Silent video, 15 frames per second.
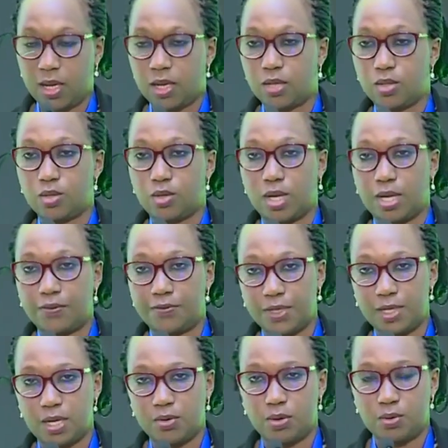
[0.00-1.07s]
the
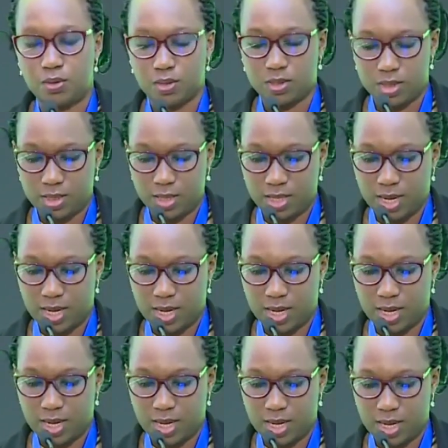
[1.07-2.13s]
Africa we want,
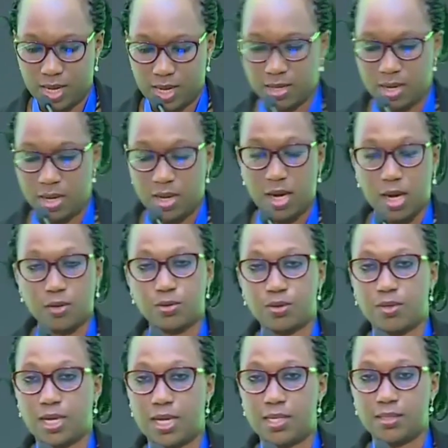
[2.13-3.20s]
as
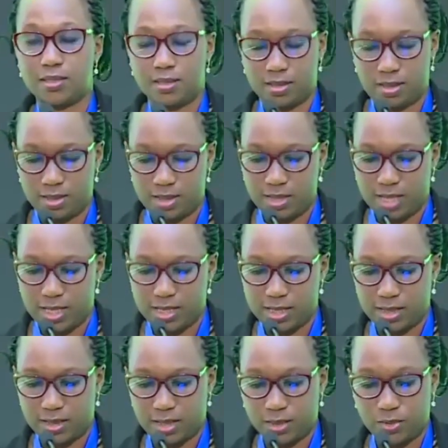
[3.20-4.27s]
outlined in the
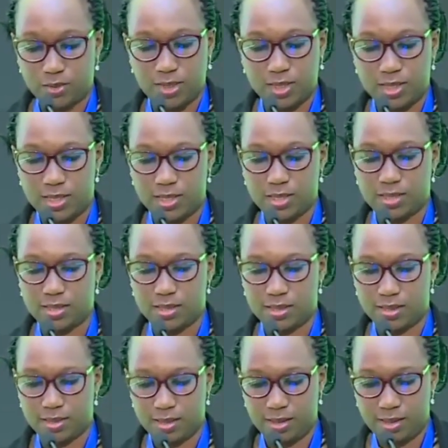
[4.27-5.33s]
Agenda
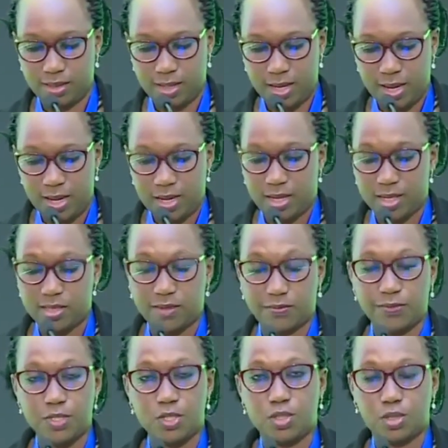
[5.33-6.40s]
2062, is a
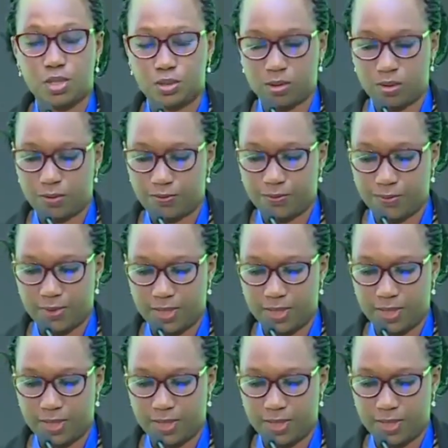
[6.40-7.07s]
vision of an